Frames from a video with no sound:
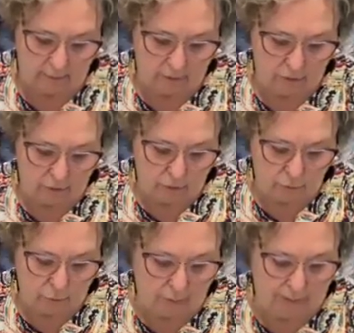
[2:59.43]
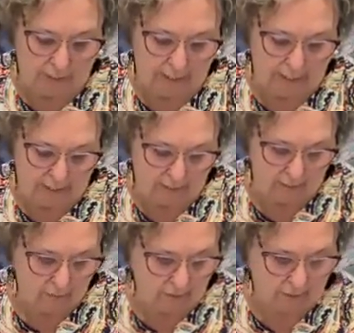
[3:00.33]
to do
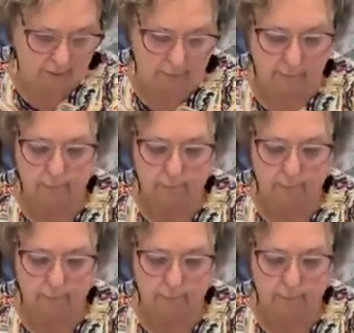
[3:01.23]
lives.